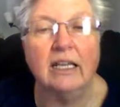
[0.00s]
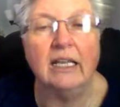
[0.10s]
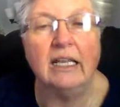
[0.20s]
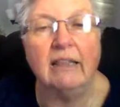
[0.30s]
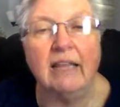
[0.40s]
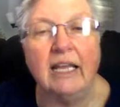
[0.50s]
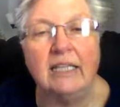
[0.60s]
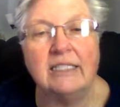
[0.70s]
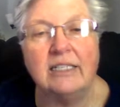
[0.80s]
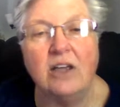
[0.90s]
That's
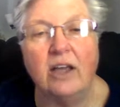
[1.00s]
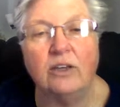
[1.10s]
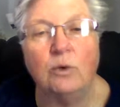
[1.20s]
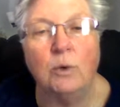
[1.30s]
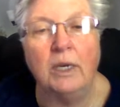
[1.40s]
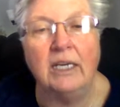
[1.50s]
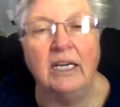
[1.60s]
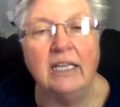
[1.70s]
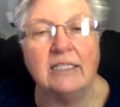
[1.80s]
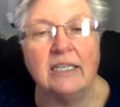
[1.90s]
not green,
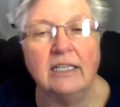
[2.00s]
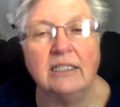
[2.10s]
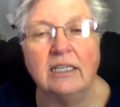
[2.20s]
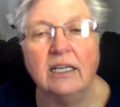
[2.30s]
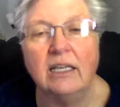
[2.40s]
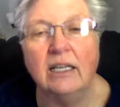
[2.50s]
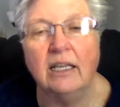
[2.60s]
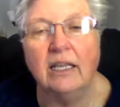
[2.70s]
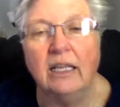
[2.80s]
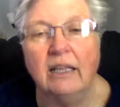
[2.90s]
is it?
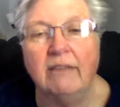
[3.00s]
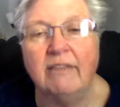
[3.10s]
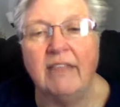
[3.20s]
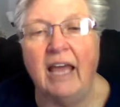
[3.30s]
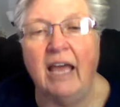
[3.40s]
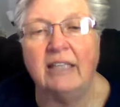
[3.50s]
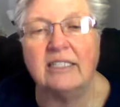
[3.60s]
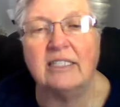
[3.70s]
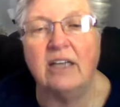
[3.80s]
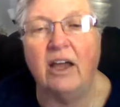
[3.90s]
That's
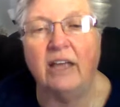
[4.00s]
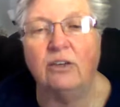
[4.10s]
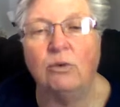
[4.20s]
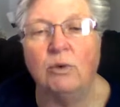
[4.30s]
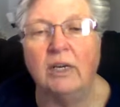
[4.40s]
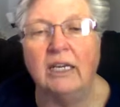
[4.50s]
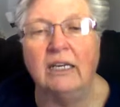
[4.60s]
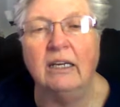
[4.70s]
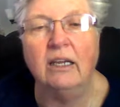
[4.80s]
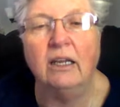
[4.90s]
not green.
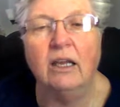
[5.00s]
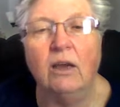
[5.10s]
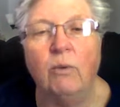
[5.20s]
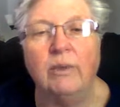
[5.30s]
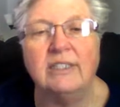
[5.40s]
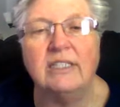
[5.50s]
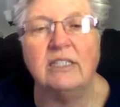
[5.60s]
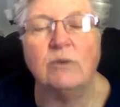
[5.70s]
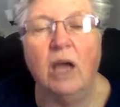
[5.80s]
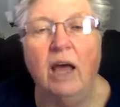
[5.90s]
What's this?
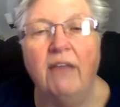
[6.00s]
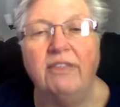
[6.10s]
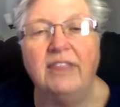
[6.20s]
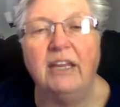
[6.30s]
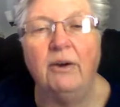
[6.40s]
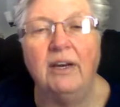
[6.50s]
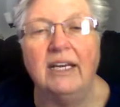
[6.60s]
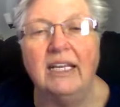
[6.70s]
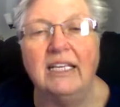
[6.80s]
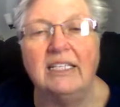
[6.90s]
There it
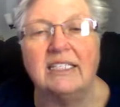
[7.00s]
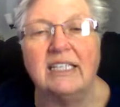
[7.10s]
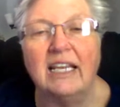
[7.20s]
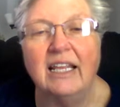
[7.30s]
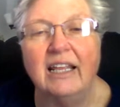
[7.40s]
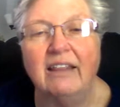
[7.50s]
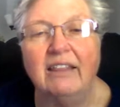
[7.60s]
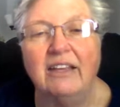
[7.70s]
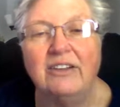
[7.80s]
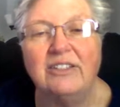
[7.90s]
is.
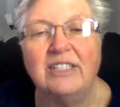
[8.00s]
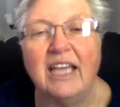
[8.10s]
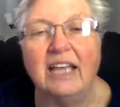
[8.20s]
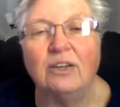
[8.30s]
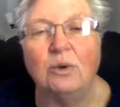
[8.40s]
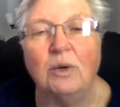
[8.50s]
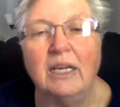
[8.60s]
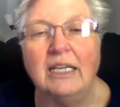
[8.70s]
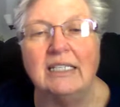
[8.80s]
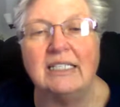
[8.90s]
There's that green
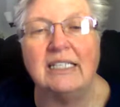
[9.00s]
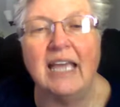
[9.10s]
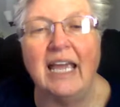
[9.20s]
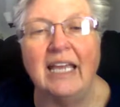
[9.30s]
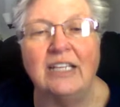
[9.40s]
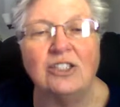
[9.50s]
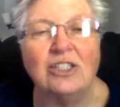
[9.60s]
sash.